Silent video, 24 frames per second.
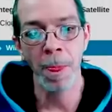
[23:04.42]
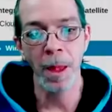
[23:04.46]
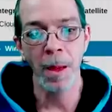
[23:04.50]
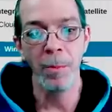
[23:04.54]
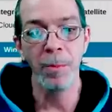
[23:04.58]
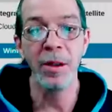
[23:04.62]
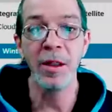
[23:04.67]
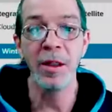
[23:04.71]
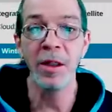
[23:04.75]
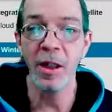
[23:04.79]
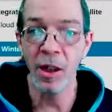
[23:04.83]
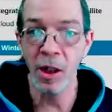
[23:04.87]

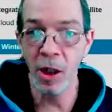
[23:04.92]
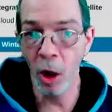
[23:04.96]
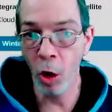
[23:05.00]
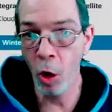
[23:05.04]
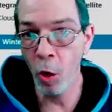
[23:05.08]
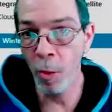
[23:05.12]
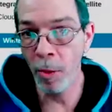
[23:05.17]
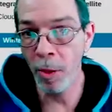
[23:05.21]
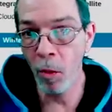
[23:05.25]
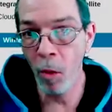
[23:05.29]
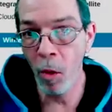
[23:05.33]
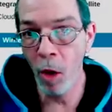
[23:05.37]
But
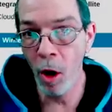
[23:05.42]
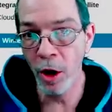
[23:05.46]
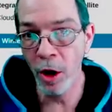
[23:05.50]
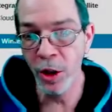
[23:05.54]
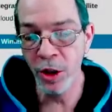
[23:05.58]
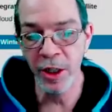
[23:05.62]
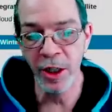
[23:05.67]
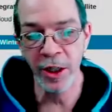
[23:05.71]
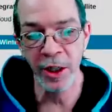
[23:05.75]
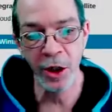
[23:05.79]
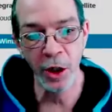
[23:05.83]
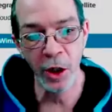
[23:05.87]
Tacoma,
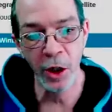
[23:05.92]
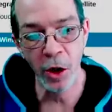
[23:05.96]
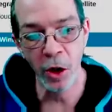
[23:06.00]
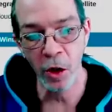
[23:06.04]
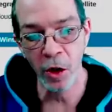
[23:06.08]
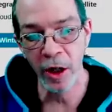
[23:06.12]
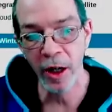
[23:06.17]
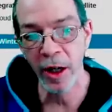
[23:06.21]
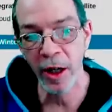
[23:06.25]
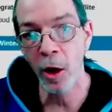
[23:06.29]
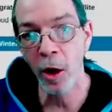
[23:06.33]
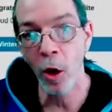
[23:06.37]
Washington, you're
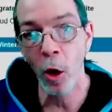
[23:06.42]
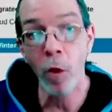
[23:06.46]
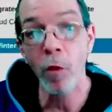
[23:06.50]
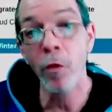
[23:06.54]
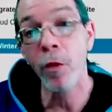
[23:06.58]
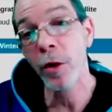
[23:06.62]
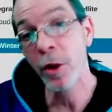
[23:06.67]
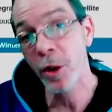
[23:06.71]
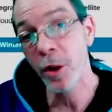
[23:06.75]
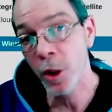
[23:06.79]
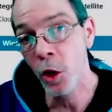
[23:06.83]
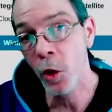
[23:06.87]
going to get
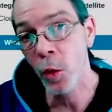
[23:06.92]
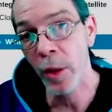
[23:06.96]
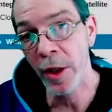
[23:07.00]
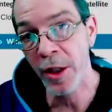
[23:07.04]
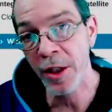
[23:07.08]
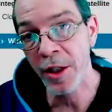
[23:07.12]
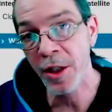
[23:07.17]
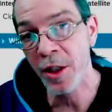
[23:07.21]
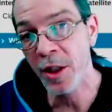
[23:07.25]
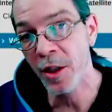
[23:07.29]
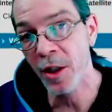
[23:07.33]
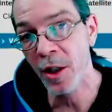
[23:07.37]
over two
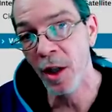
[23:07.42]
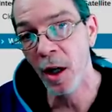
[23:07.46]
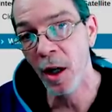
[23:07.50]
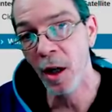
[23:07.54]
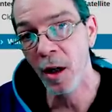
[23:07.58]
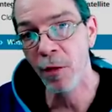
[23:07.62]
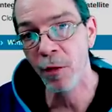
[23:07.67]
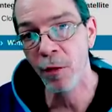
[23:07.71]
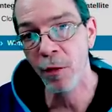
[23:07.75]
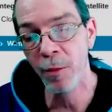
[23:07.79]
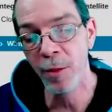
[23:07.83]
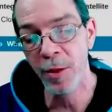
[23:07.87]
inches
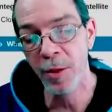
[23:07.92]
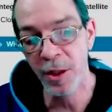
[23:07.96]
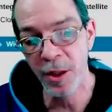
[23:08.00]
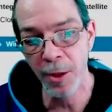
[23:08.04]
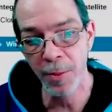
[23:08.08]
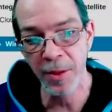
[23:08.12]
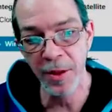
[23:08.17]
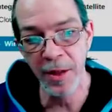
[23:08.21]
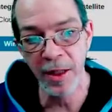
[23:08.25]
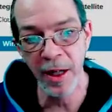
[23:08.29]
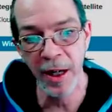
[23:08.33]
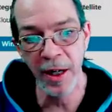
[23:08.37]
of
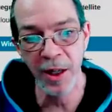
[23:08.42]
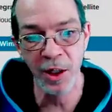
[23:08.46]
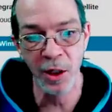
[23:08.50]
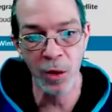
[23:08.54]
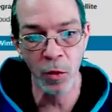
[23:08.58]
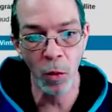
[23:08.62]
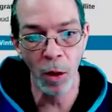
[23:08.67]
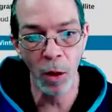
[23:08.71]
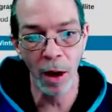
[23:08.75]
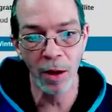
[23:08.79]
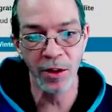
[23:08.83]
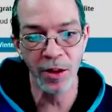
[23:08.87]

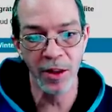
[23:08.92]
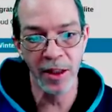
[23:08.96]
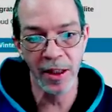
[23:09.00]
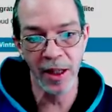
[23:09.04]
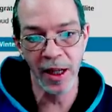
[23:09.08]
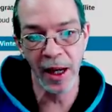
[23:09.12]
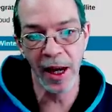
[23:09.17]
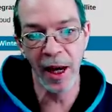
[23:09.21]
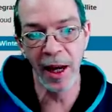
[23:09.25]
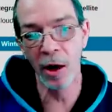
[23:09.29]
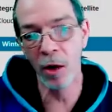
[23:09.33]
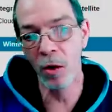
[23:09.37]
precipitation, while
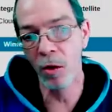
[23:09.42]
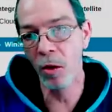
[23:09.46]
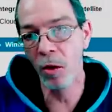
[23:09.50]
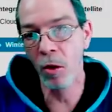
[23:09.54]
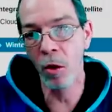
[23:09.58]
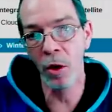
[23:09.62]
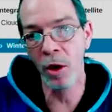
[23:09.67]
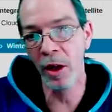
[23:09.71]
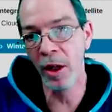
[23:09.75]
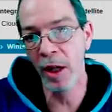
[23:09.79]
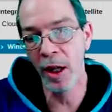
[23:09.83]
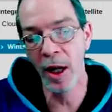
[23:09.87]
Seattle
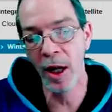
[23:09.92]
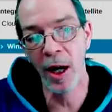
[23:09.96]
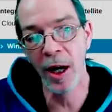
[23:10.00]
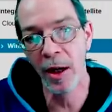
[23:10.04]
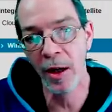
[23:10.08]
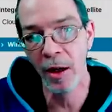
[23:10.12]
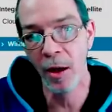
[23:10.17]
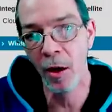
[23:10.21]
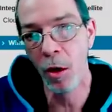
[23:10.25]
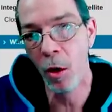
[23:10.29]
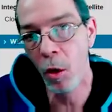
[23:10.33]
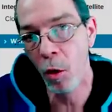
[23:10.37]
only
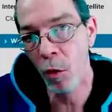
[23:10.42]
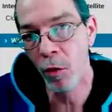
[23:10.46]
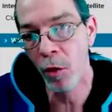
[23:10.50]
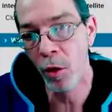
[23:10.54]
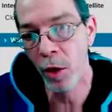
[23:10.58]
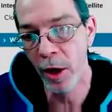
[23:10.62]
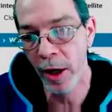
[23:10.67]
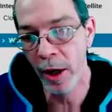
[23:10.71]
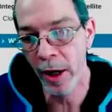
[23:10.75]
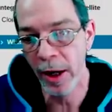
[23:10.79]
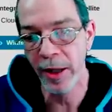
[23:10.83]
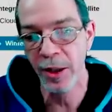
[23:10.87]
got over
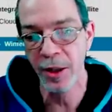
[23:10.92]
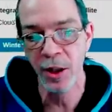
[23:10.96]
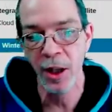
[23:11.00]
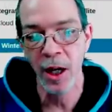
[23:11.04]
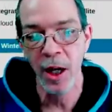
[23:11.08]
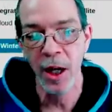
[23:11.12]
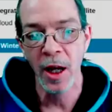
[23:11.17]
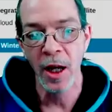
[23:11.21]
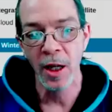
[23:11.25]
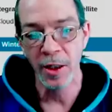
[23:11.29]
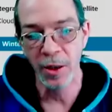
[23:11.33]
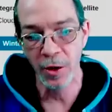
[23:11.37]
an inch.
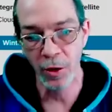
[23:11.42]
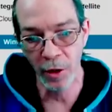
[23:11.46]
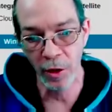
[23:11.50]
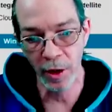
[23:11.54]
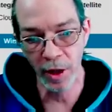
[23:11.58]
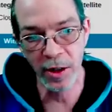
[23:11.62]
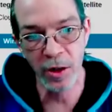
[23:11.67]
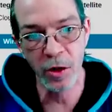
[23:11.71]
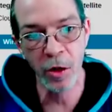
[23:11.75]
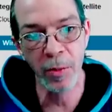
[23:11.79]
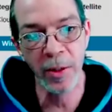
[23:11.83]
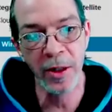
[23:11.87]
So
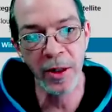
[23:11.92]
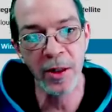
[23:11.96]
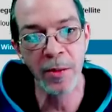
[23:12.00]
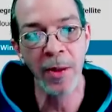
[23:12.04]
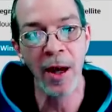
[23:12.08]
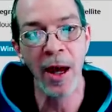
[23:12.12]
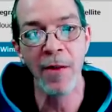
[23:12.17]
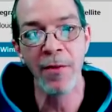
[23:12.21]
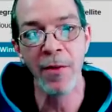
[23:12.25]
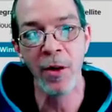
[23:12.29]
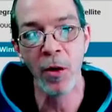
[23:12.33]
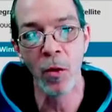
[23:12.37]
there's going to be some
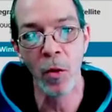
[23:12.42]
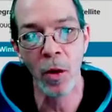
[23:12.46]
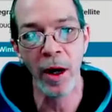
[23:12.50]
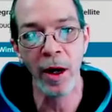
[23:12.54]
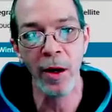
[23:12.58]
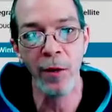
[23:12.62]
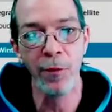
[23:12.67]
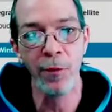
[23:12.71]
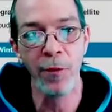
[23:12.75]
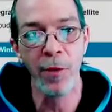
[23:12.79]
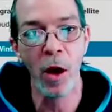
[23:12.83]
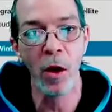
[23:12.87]
heavier
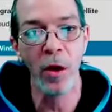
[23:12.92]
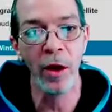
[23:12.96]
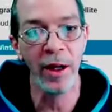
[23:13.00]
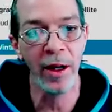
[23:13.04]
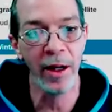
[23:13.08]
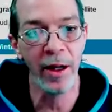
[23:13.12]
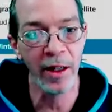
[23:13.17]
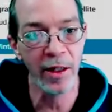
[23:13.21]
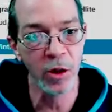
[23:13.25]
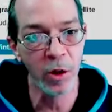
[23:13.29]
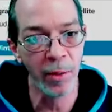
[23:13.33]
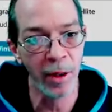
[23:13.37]
rainfall, and
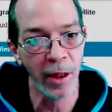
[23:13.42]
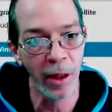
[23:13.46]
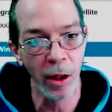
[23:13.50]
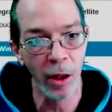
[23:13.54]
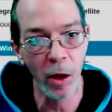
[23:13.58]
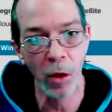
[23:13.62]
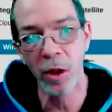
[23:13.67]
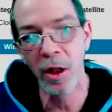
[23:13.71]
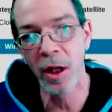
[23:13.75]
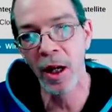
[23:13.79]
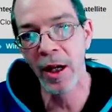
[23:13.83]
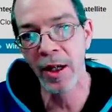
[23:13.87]
it's going to be
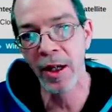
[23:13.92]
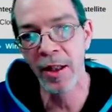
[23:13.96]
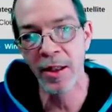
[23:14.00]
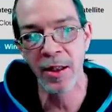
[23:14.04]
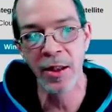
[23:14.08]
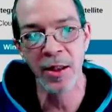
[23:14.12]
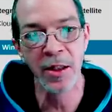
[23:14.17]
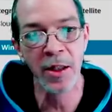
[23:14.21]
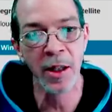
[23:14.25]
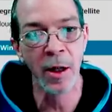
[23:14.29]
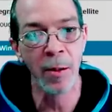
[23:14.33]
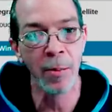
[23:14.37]
localized in
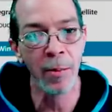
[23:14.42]
some